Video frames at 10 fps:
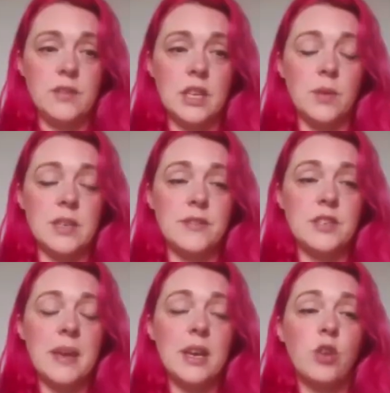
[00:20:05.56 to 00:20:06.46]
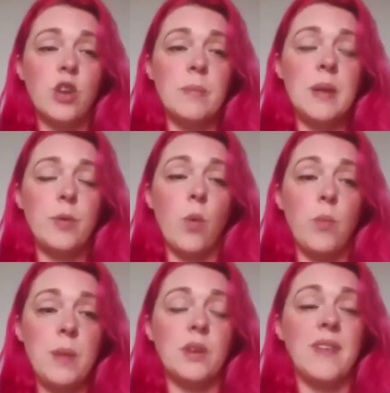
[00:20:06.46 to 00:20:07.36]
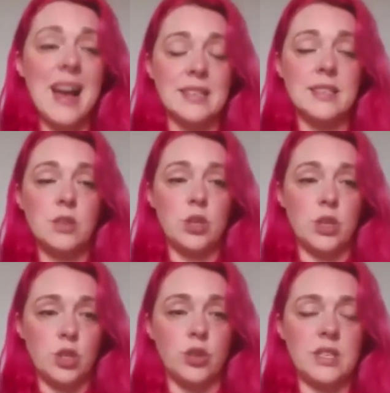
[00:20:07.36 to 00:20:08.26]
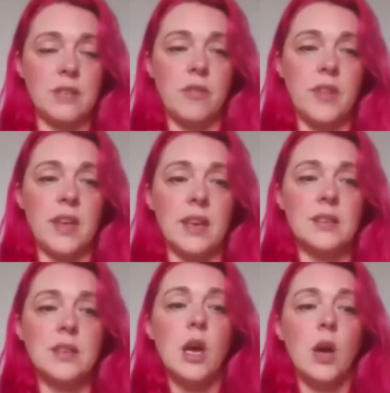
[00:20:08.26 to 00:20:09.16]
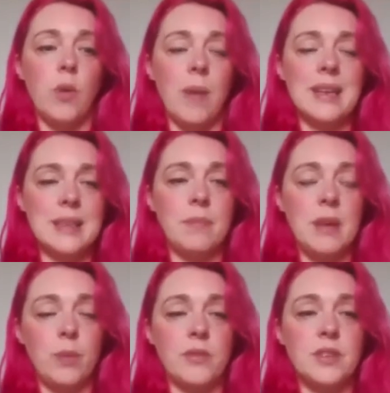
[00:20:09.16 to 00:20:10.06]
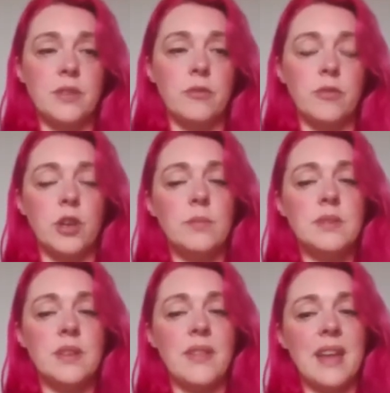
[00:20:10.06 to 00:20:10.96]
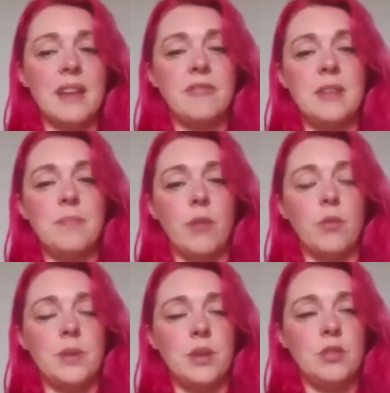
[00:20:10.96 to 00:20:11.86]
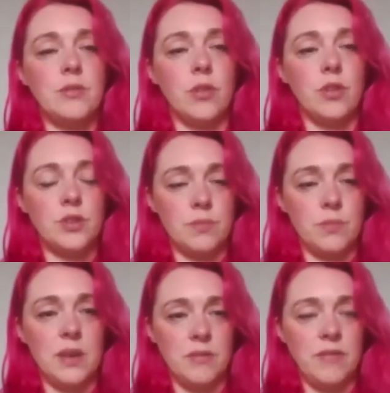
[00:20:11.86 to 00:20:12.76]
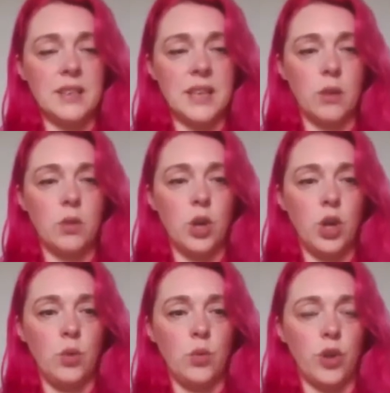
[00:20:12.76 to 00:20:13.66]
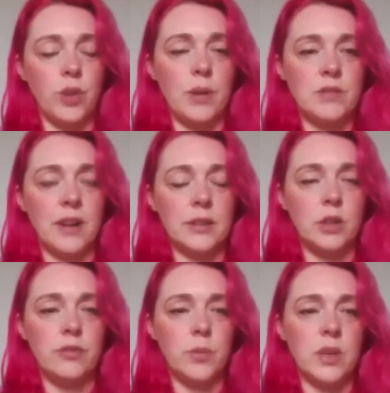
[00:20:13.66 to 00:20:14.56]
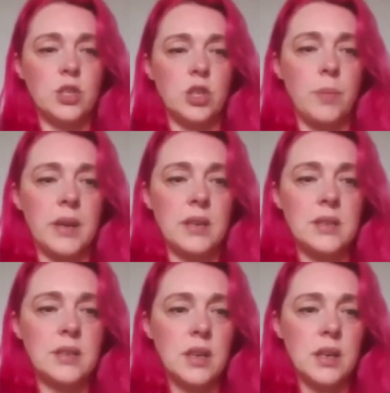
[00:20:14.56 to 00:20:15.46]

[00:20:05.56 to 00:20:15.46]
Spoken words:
said, Louise. If there's a bigger group and people have asked to discuss different things, we might send people off to different rooms, and then that feedback will be useful because we can find out who got the most value from which topics.